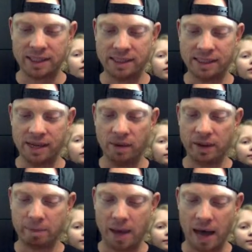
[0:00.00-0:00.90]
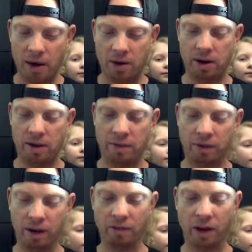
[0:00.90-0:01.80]
to see what the power of the
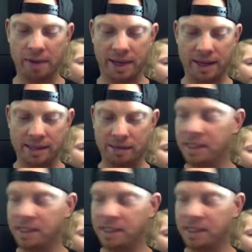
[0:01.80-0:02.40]
Red Velvet is. I